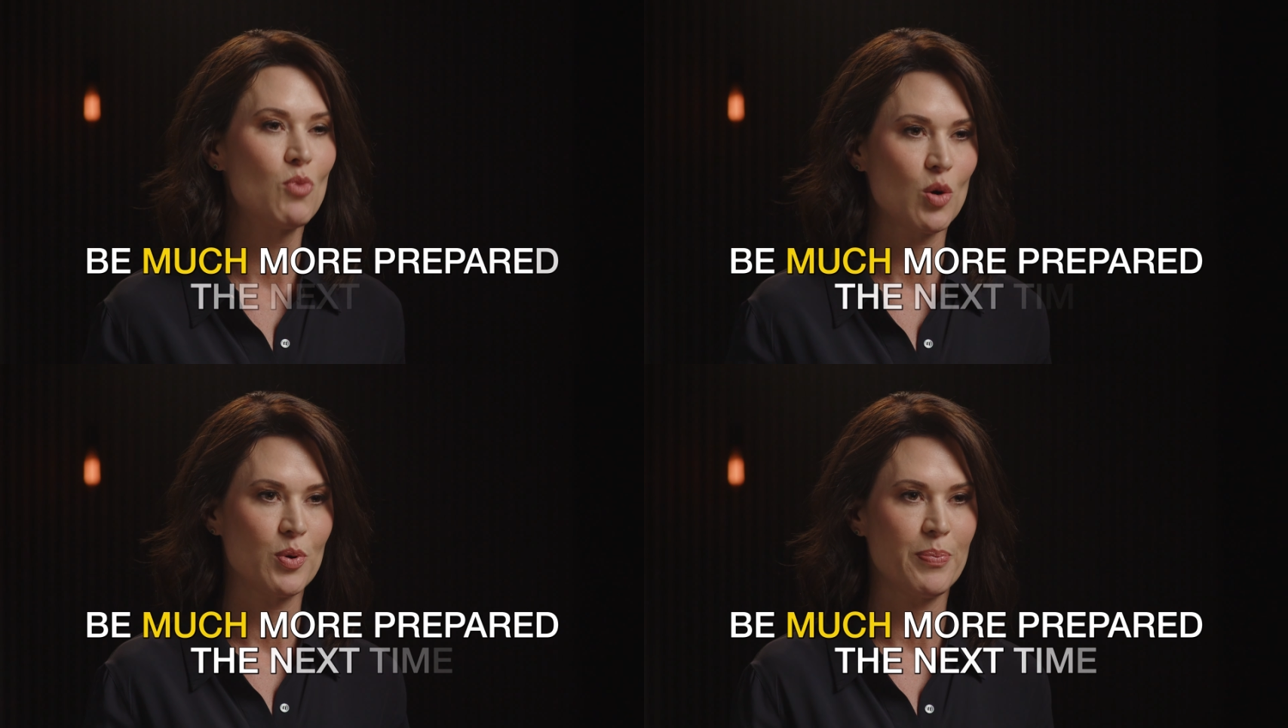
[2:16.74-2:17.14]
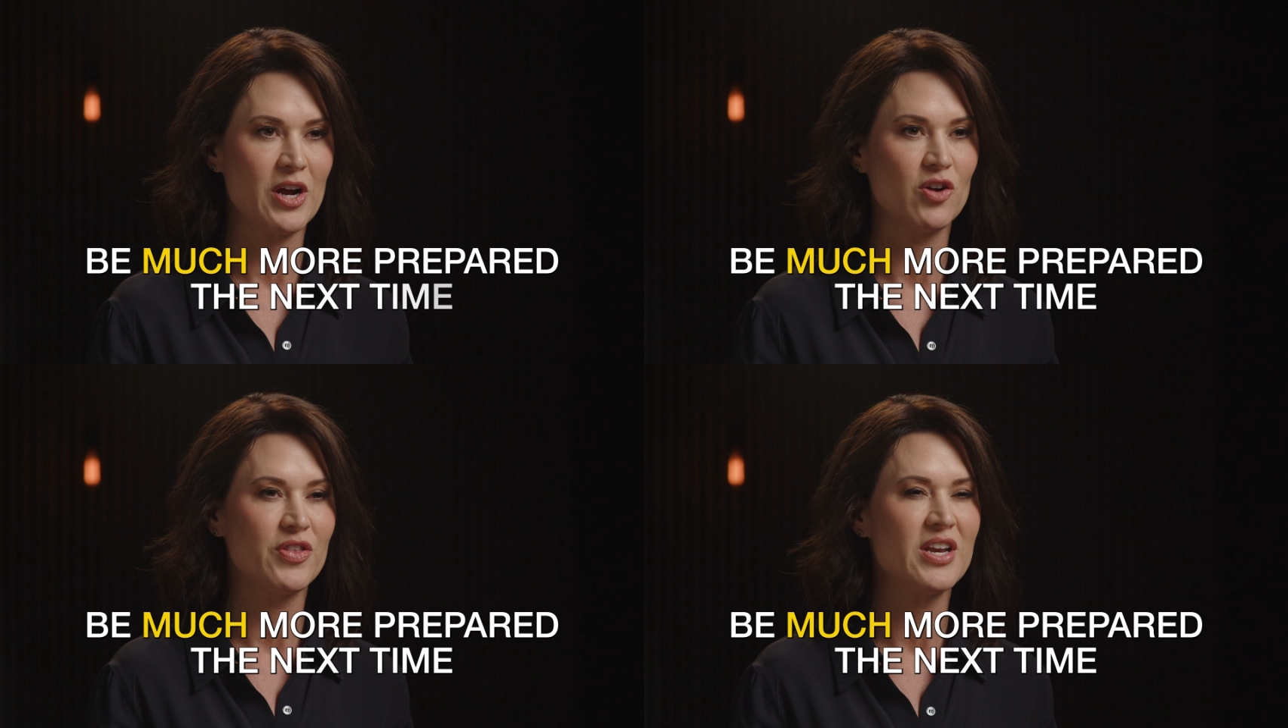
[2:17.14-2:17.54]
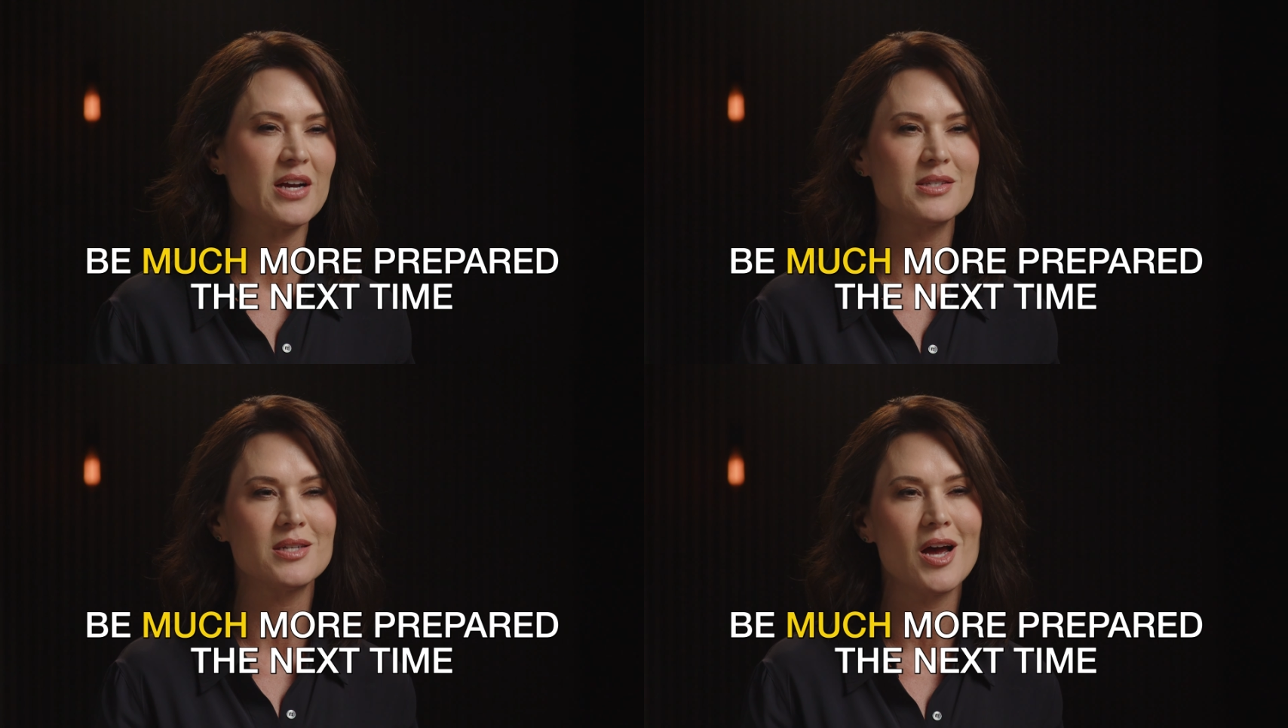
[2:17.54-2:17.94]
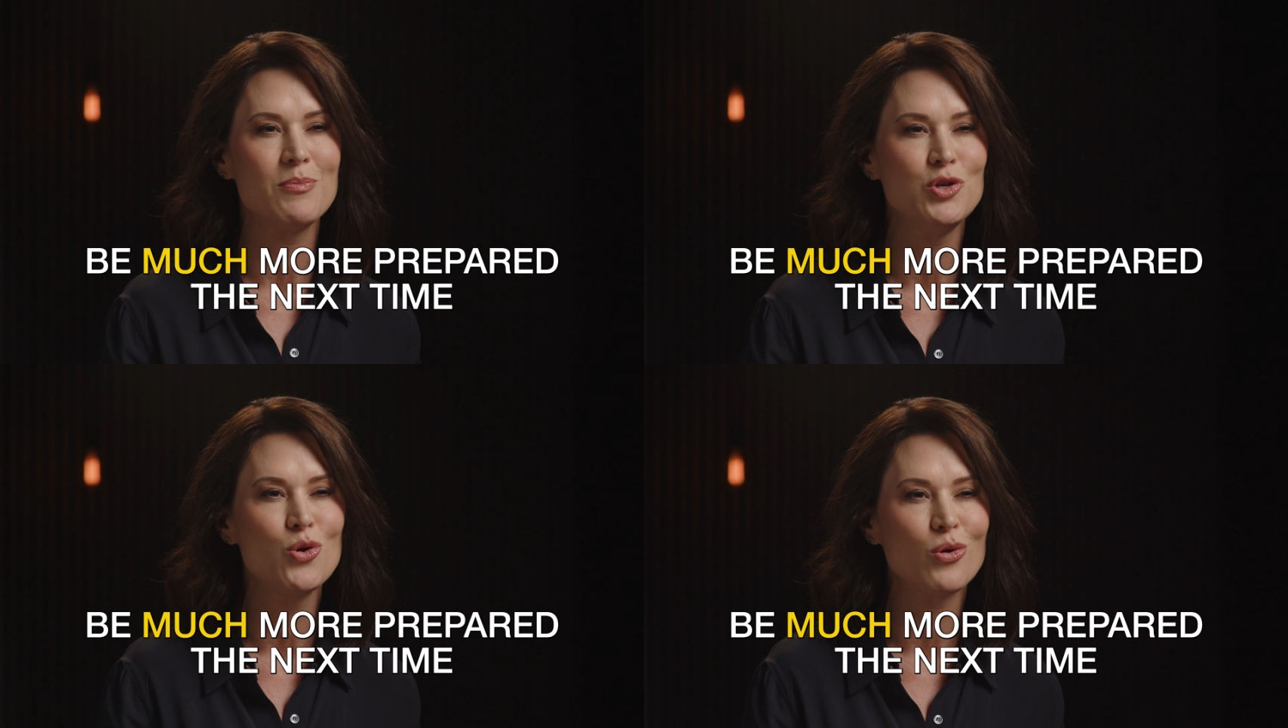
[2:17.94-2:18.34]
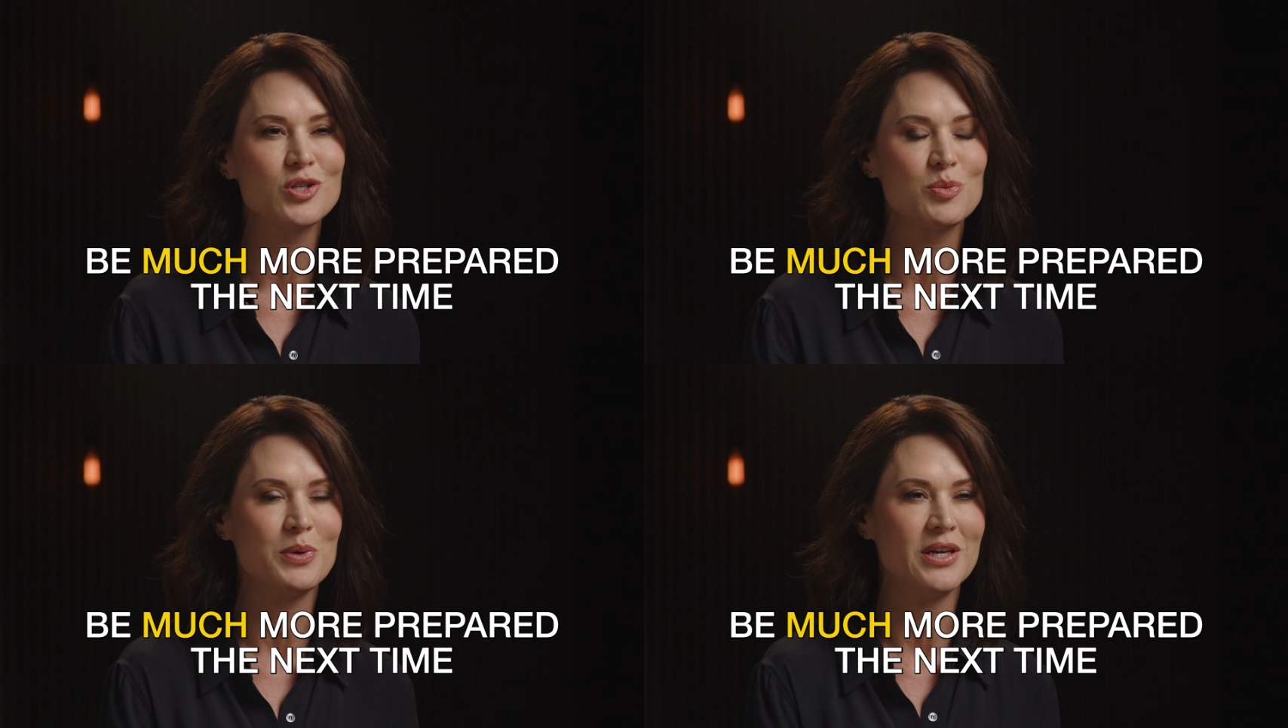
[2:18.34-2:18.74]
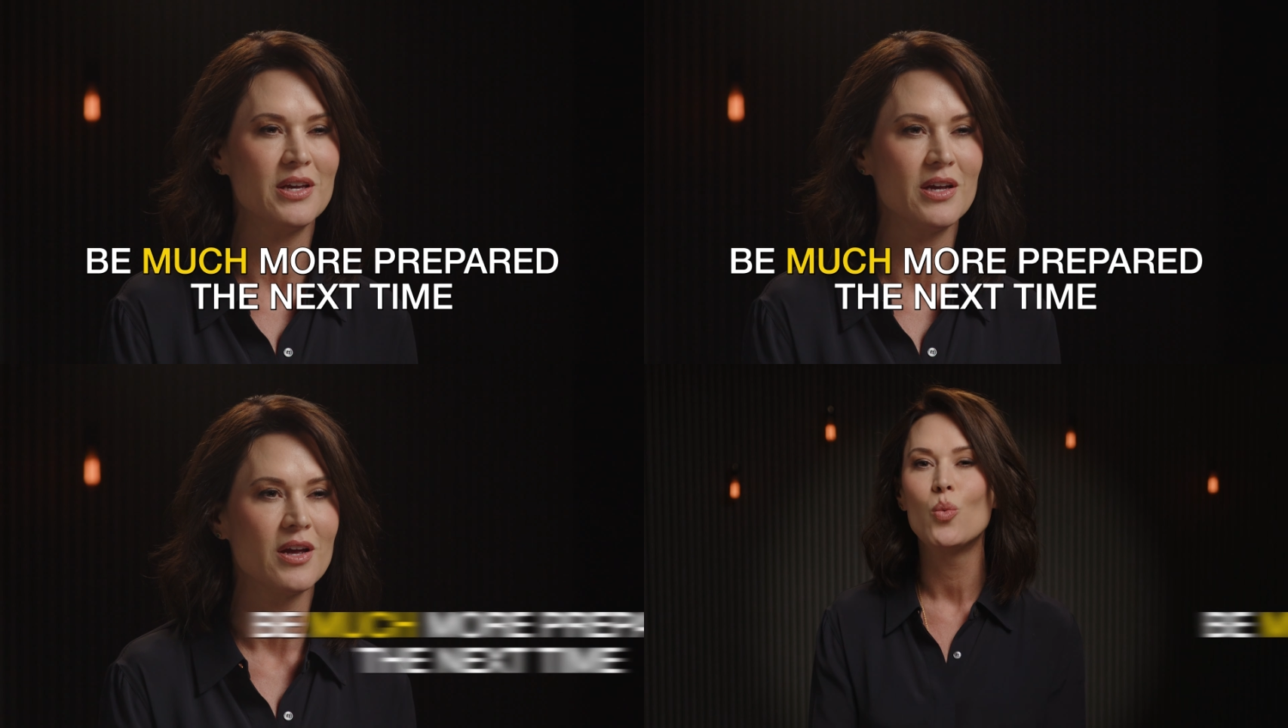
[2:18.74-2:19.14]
more prepared the next time you're speaking